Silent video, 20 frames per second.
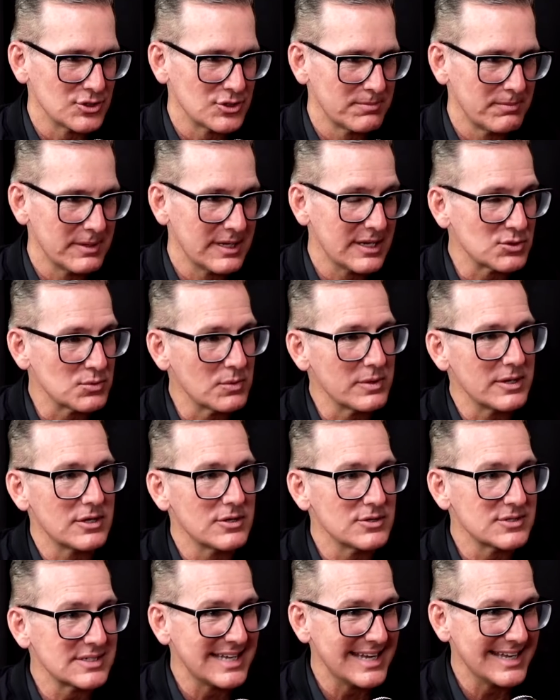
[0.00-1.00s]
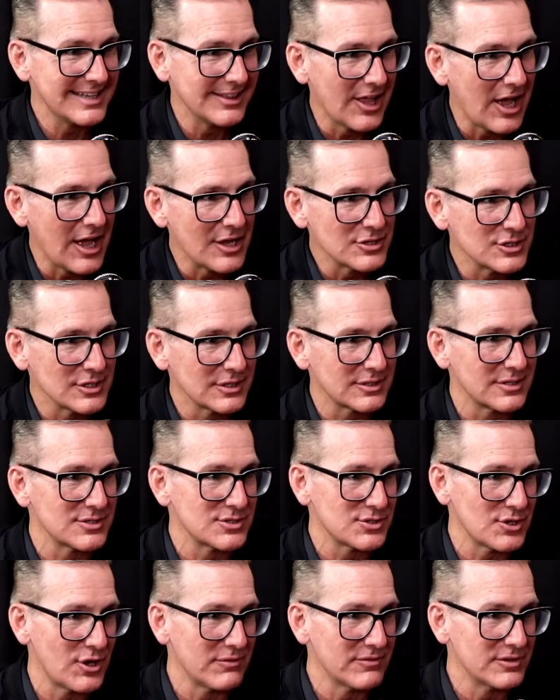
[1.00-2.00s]
because when we use kid logic to
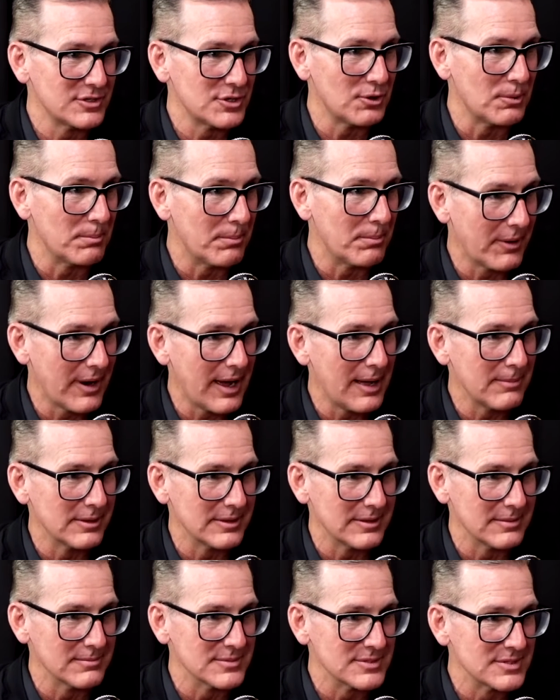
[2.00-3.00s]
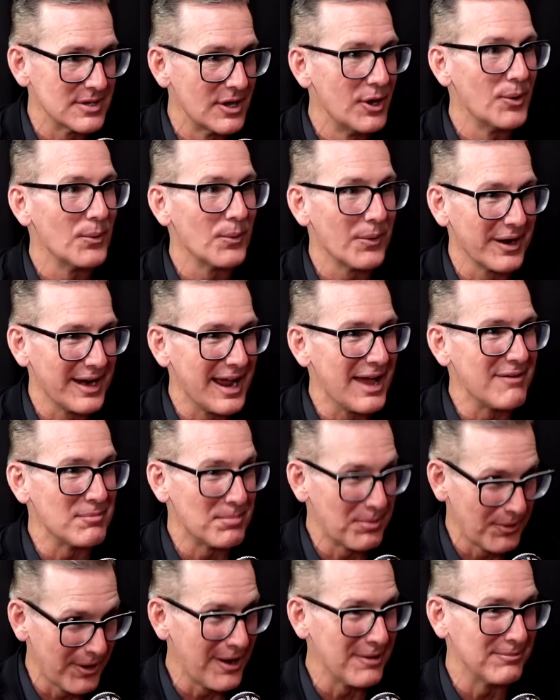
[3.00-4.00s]
solve adult problems, we're going to have a
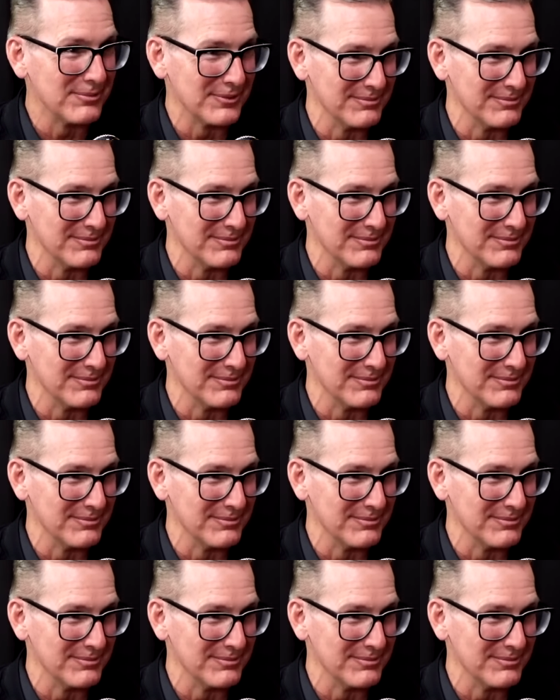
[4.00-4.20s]
problem.